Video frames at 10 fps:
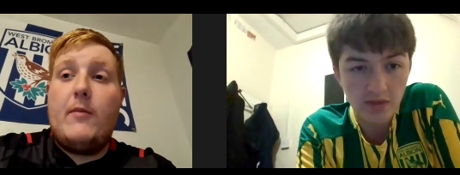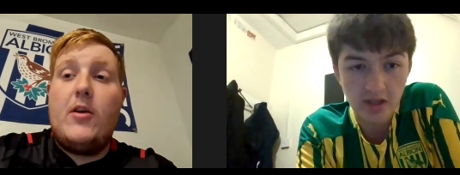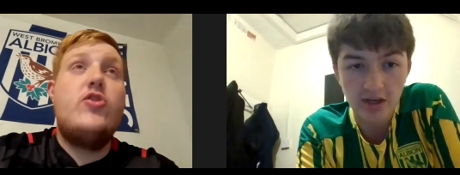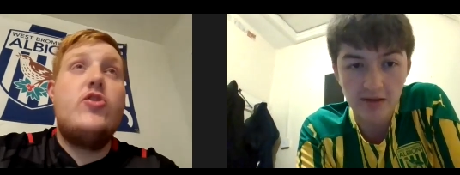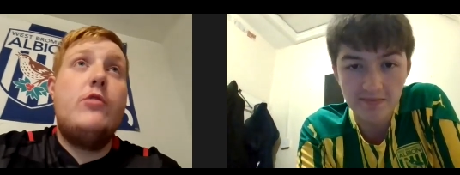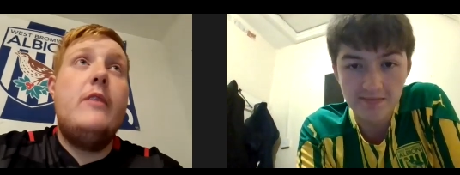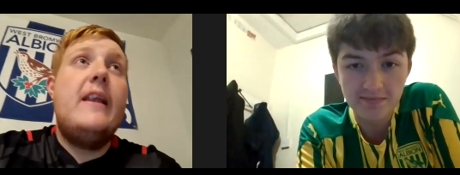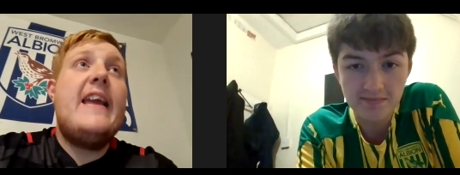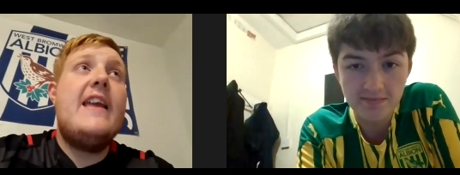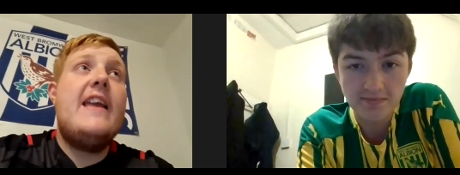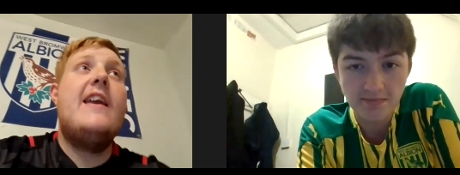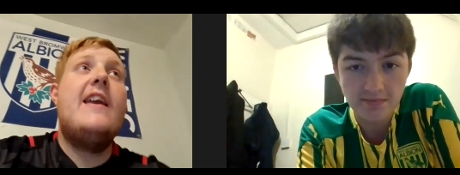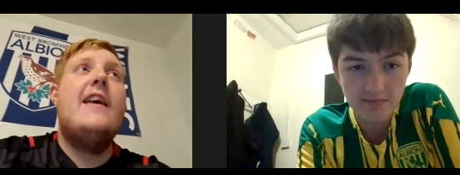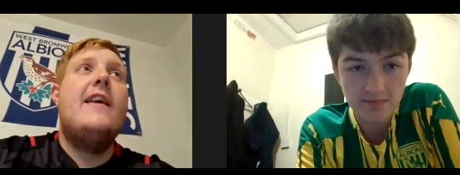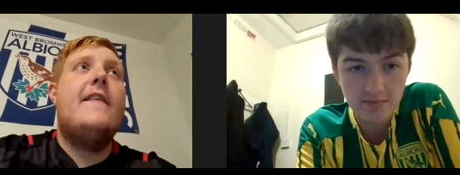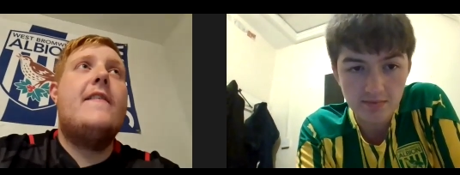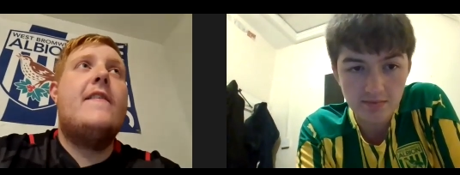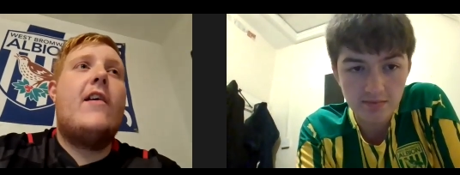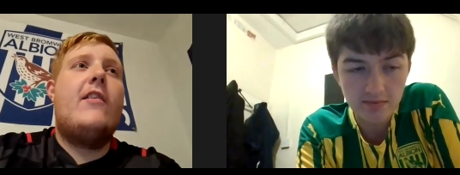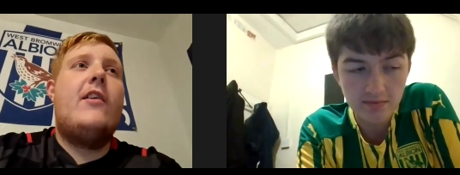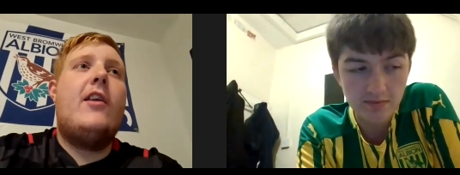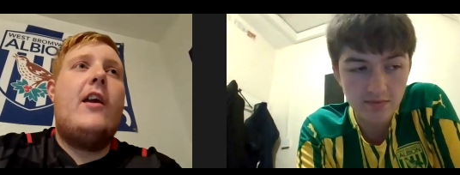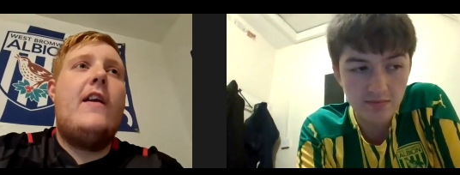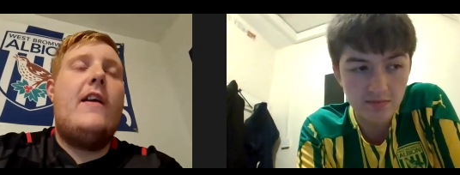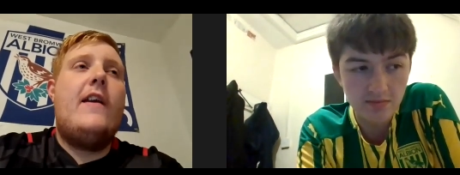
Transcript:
Speaker 1: much yeah. new league so you know it,